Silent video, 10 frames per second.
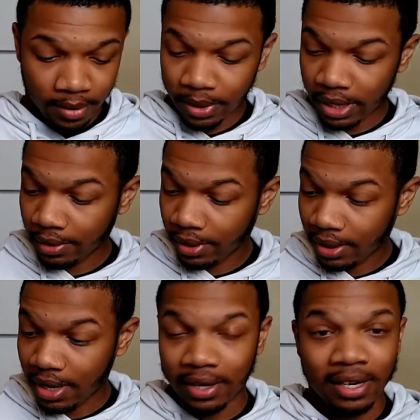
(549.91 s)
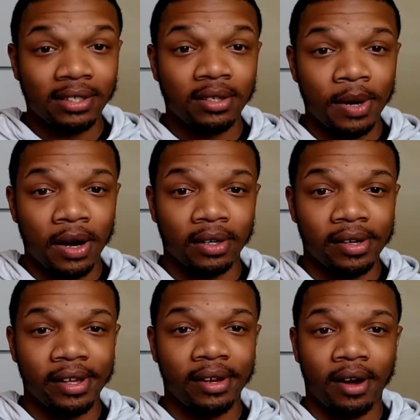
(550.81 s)
But yeah, that's
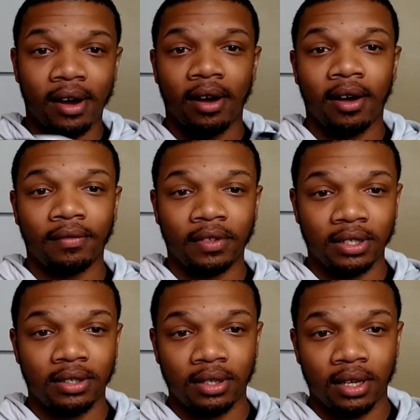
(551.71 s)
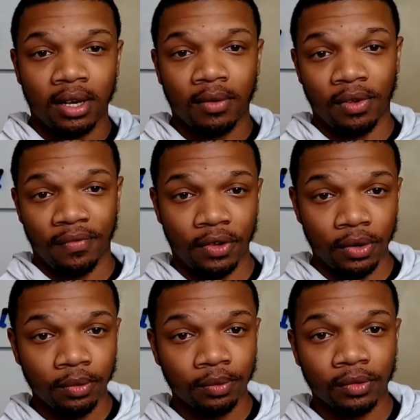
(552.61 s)
about it of this
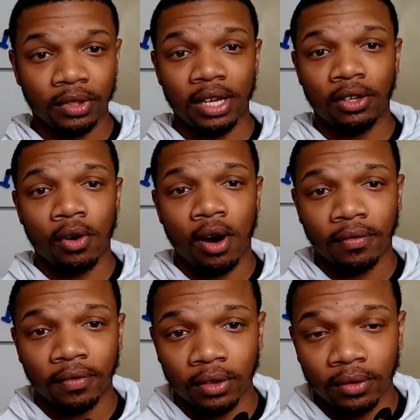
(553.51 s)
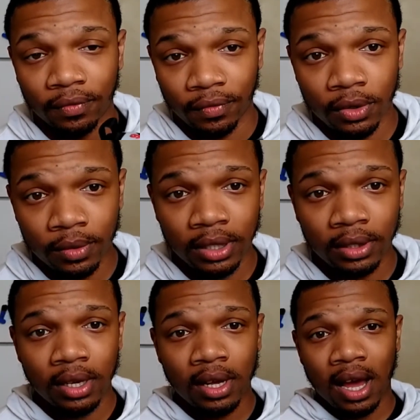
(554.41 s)
review. Thank you all for
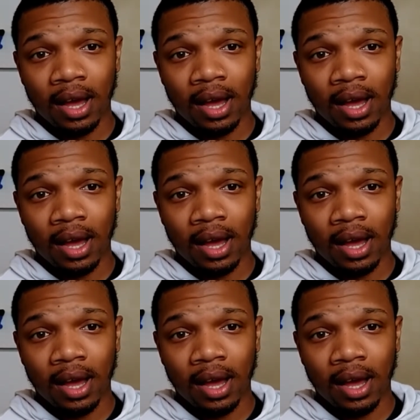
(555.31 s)
reviewing.